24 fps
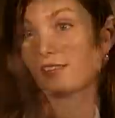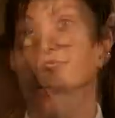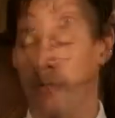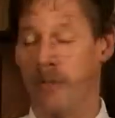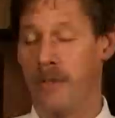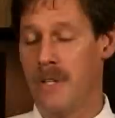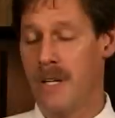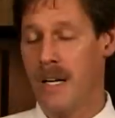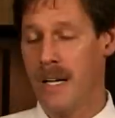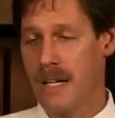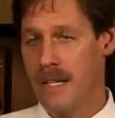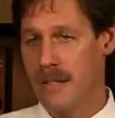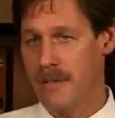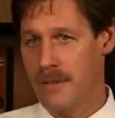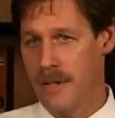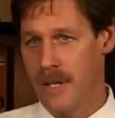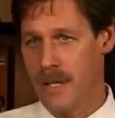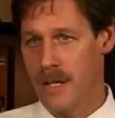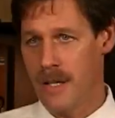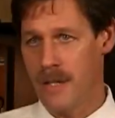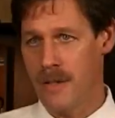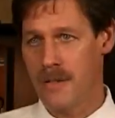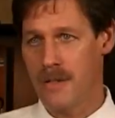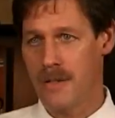If we're not
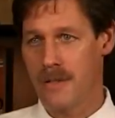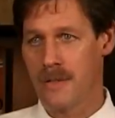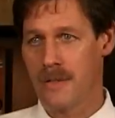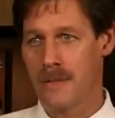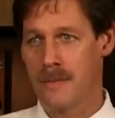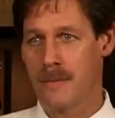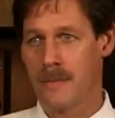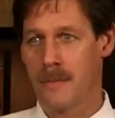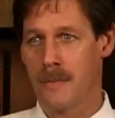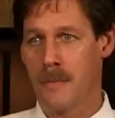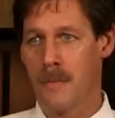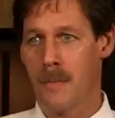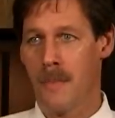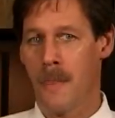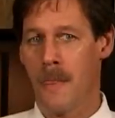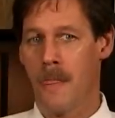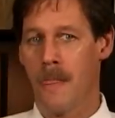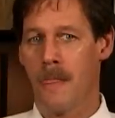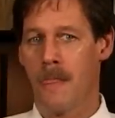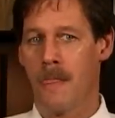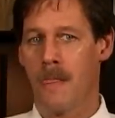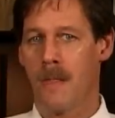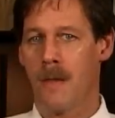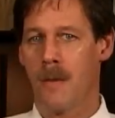involved,
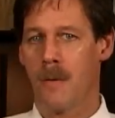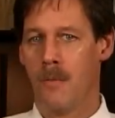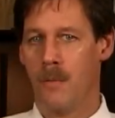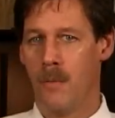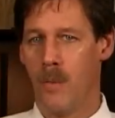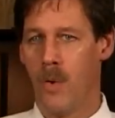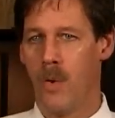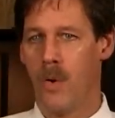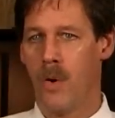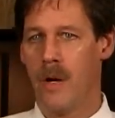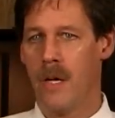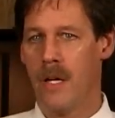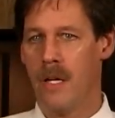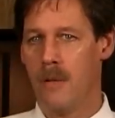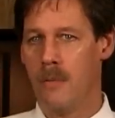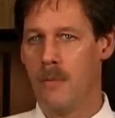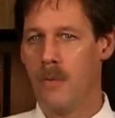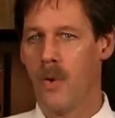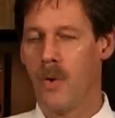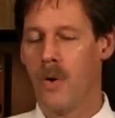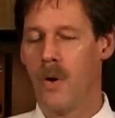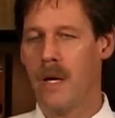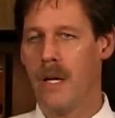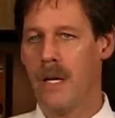more and
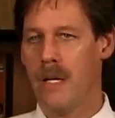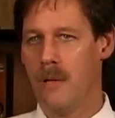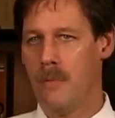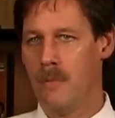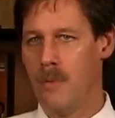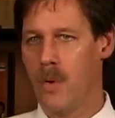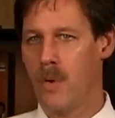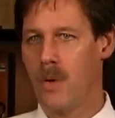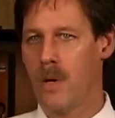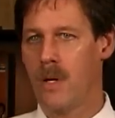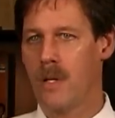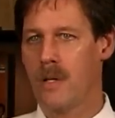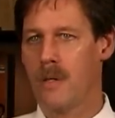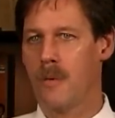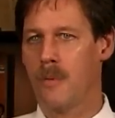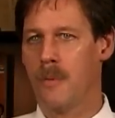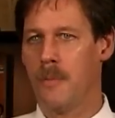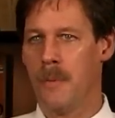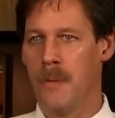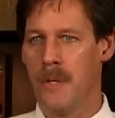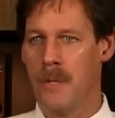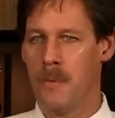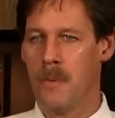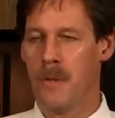more and more
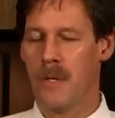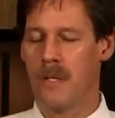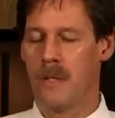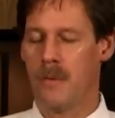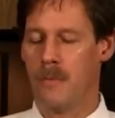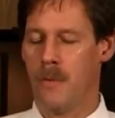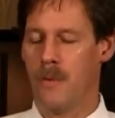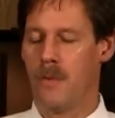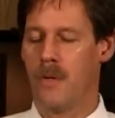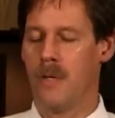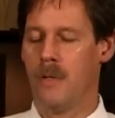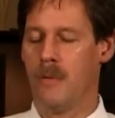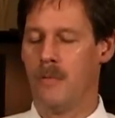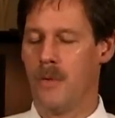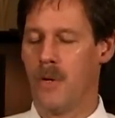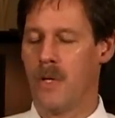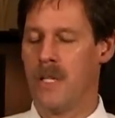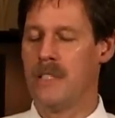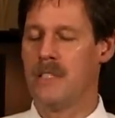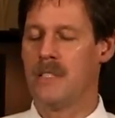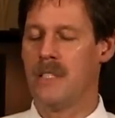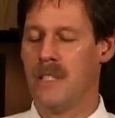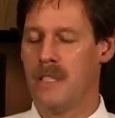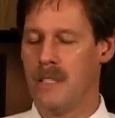people and more and more
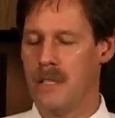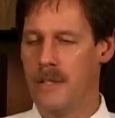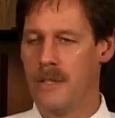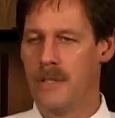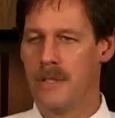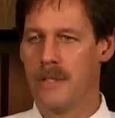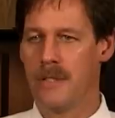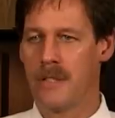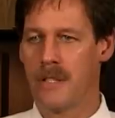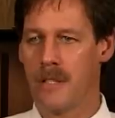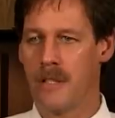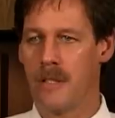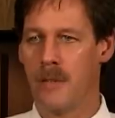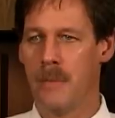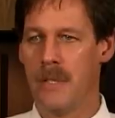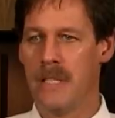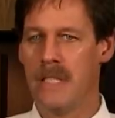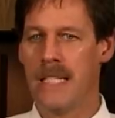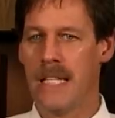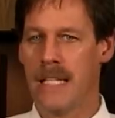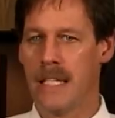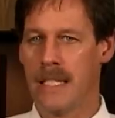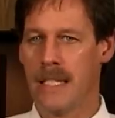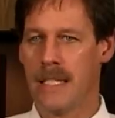institutions are going to be
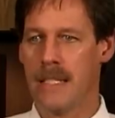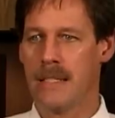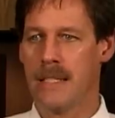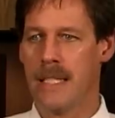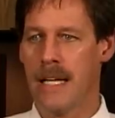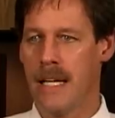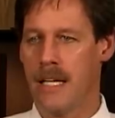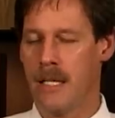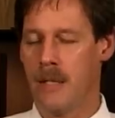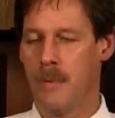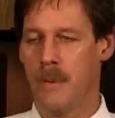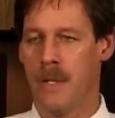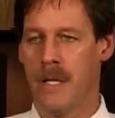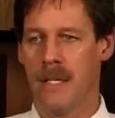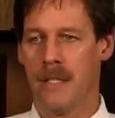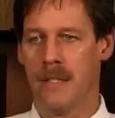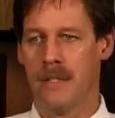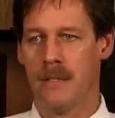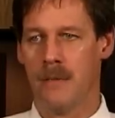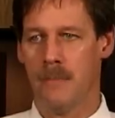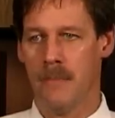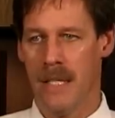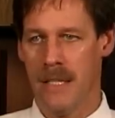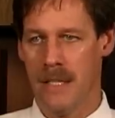telling us how to
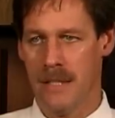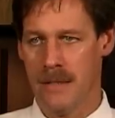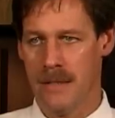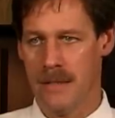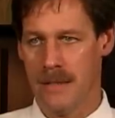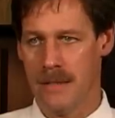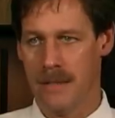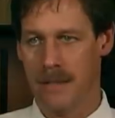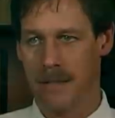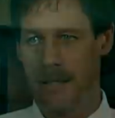practice medicine.